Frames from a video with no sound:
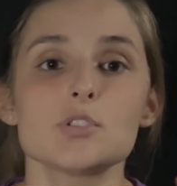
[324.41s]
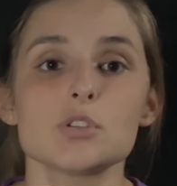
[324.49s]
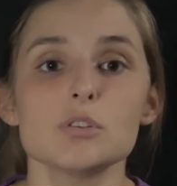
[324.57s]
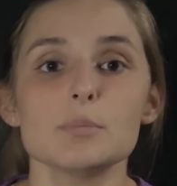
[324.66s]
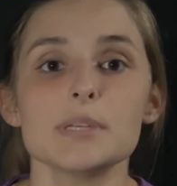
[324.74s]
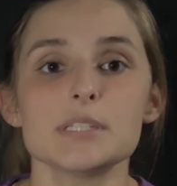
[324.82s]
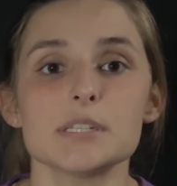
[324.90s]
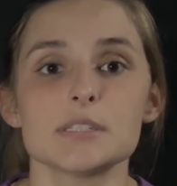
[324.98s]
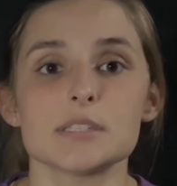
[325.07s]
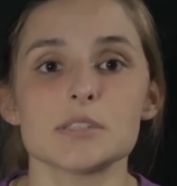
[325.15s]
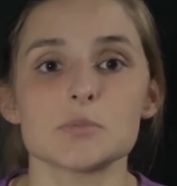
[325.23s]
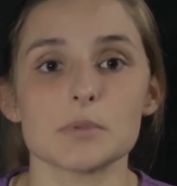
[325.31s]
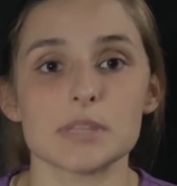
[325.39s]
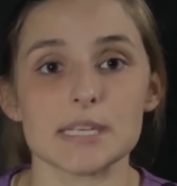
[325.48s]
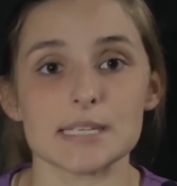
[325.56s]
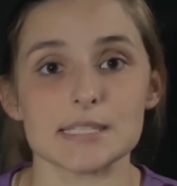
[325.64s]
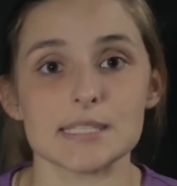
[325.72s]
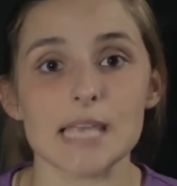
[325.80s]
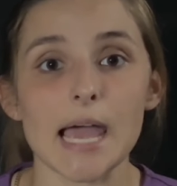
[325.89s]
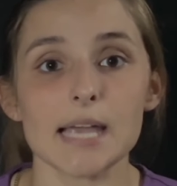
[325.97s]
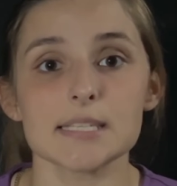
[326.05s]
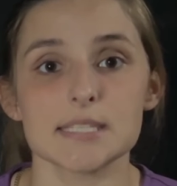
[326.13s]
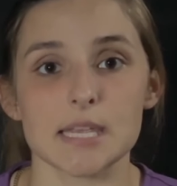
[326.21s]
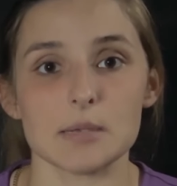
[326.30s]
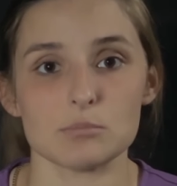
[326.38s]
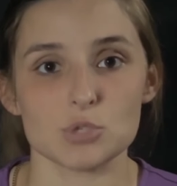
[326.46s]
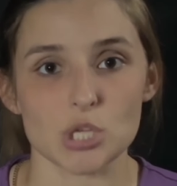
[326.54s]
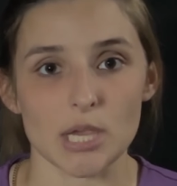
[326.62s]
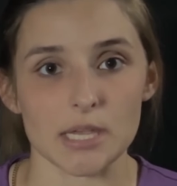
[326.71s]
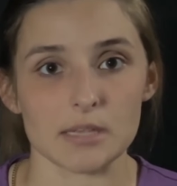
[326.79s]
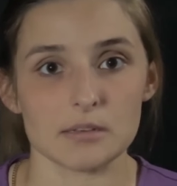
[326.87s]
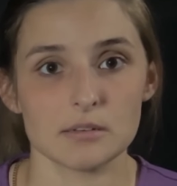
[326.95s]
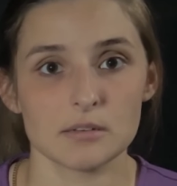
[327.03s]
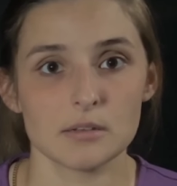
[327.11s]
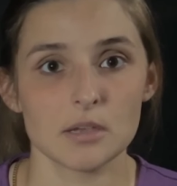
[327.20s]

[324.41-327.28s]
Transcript: two businesses with the exact same chain,